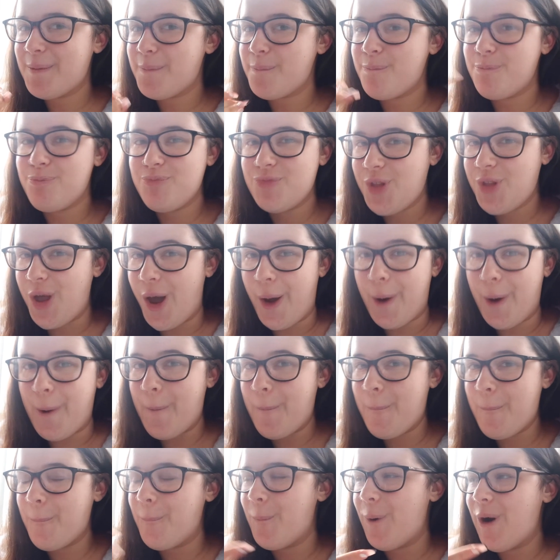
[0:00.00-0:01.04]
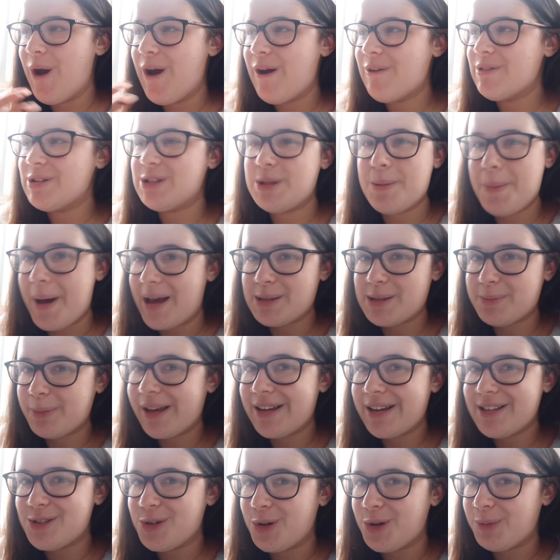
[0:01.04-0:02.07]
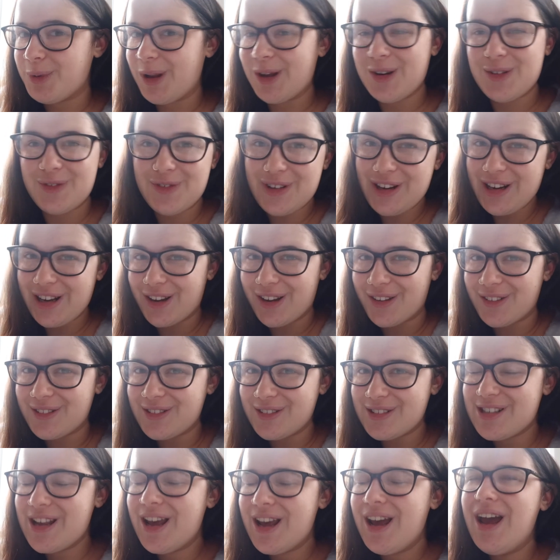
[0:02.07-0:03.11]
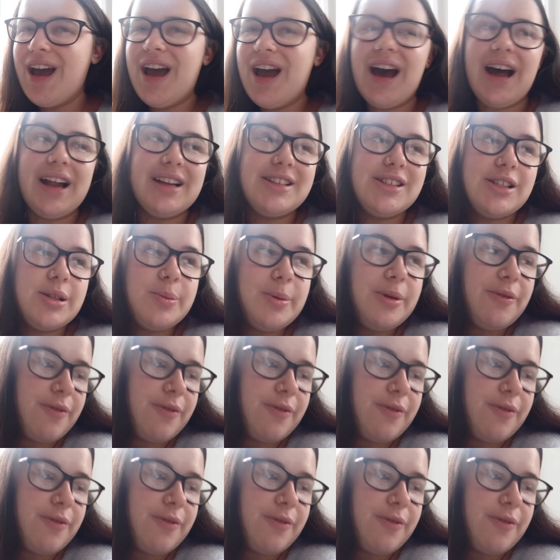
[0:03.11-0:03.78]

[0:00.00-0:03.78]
know where is the best place to upload videos and to be